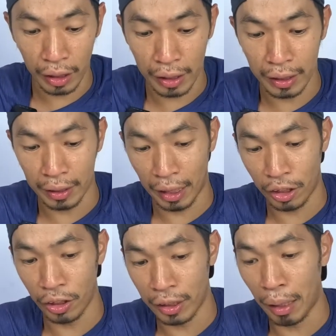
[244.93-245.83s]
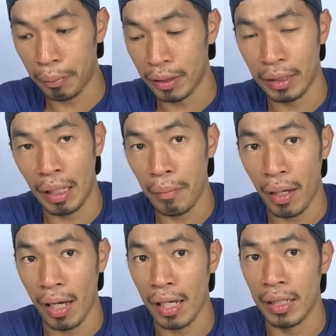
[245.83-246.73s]
It's a texture type. It's same
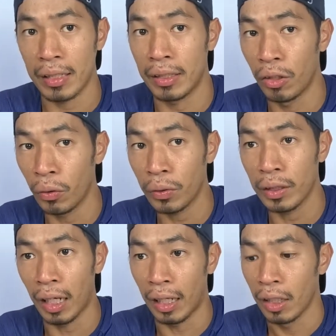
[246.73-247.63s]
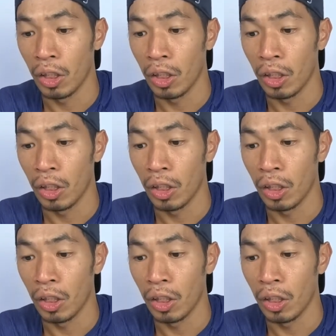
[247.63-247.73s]
as those like